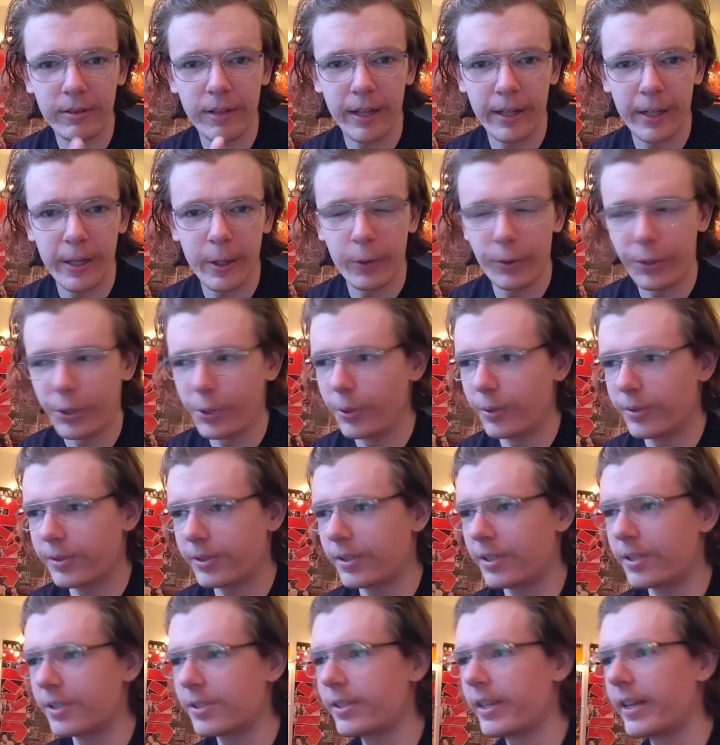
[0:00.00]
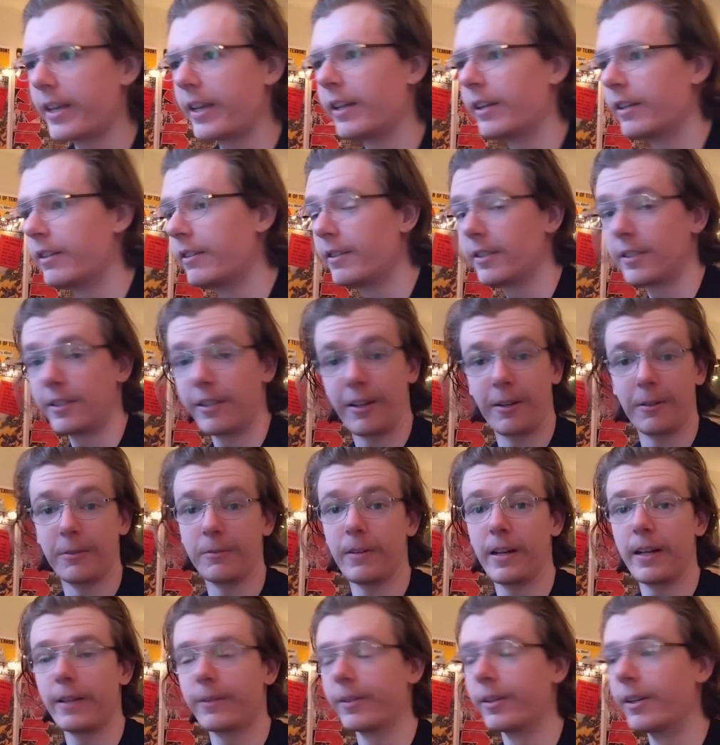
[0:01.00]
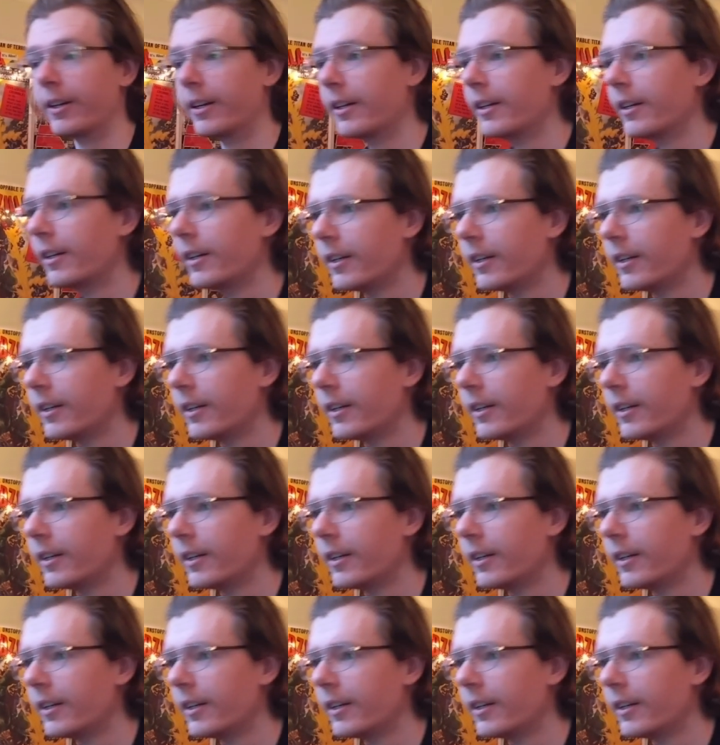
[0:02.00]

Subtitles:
I know when you're going to say it, it's not Elvira.